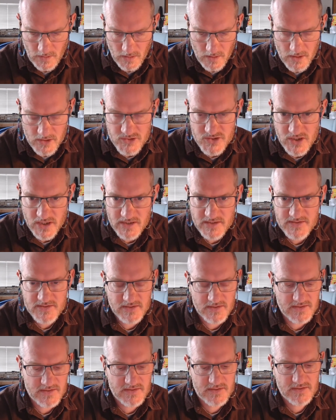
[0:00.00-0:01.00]

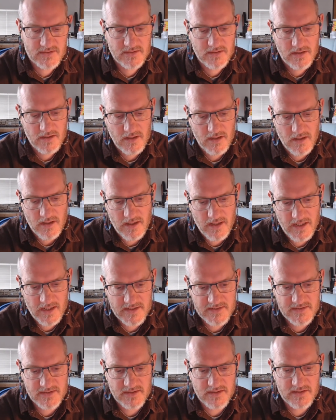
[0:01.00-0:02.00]
Genesis,
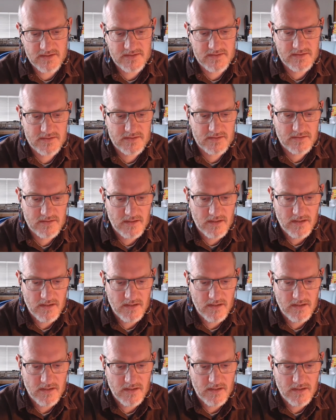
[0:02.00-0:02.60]
Exodus,